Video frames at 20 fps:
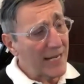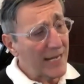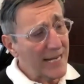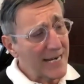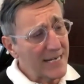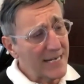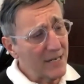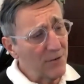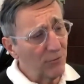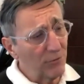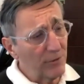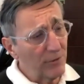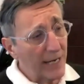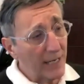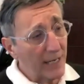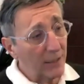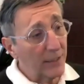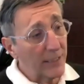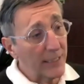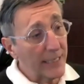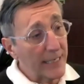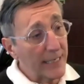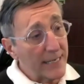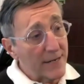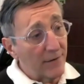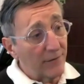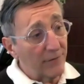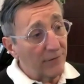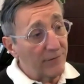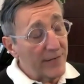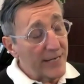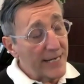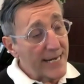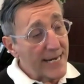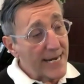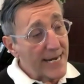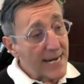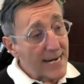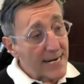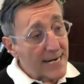And in reality,
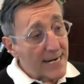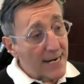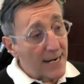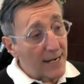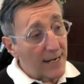the